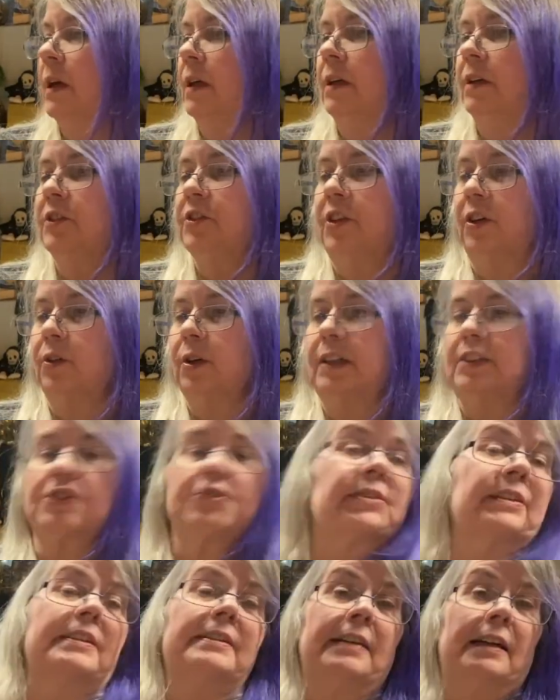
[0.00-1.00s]
So as you
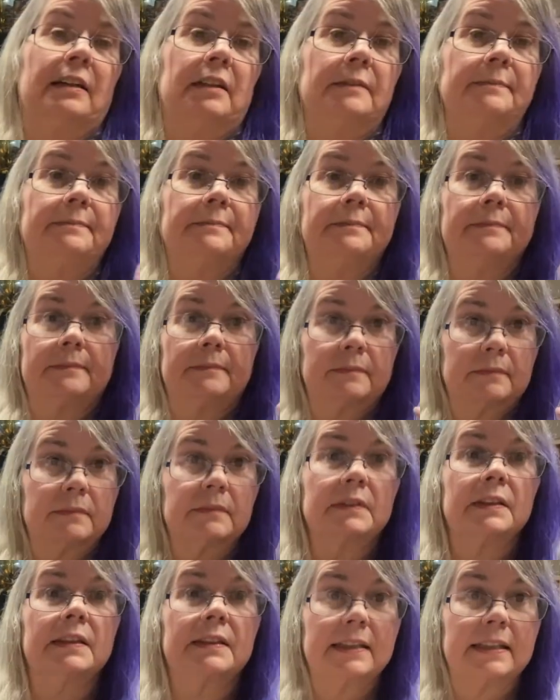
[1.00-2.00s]
can tell,
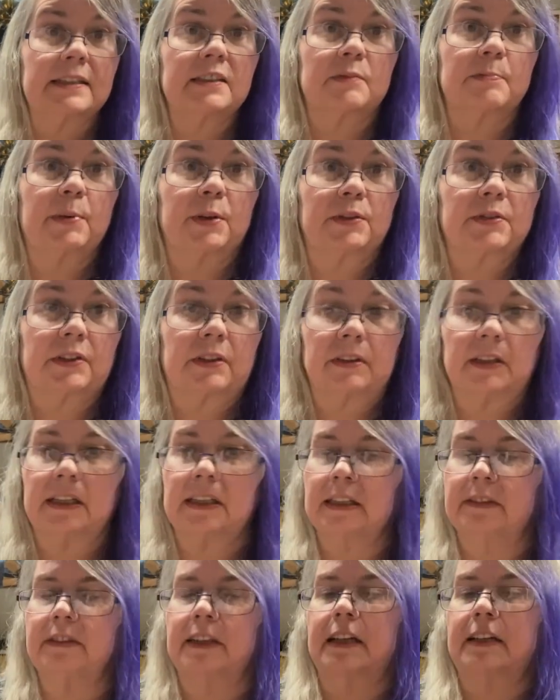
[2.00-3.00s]
these books are a
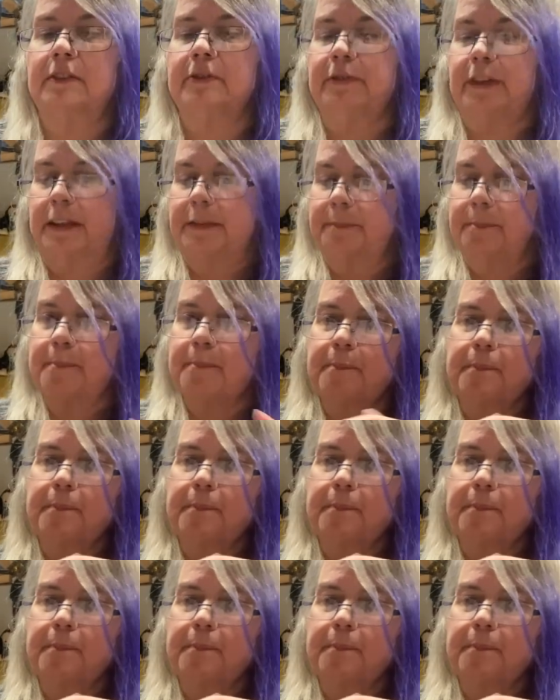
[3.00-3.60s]
hell of a lot of fun.